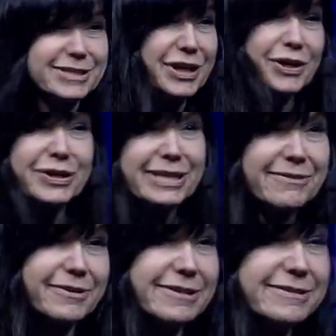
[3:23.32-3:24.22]
security
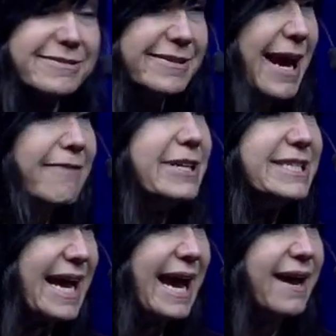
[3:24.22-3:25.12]
alerts every
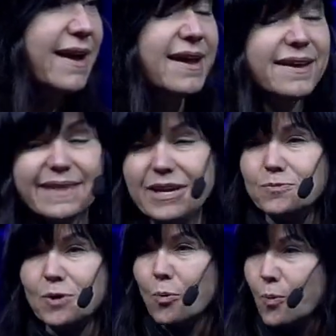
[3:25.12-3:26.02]
day. They
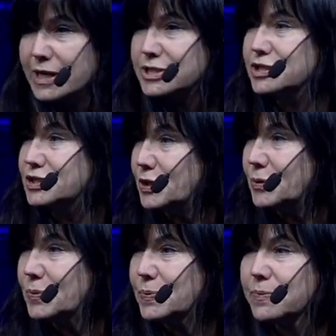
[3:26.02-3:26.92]
don't know what to
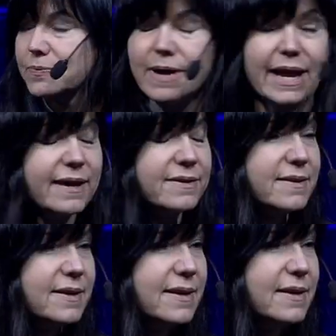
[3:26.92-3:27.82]
do, right?
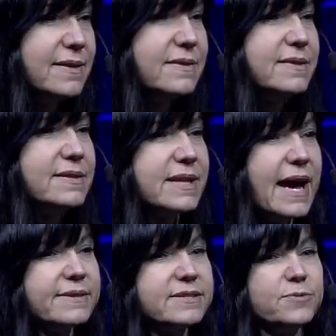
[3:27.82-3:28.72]
This
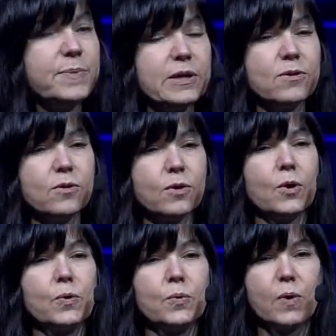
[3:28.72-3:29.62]
has to be
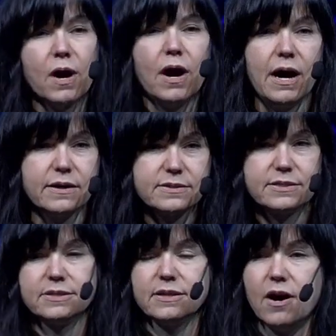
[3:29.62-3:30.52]
low
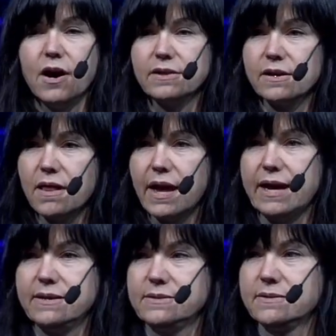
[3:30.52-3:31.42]
cost on the
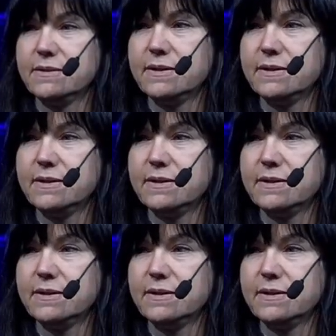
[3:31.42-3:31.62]
client.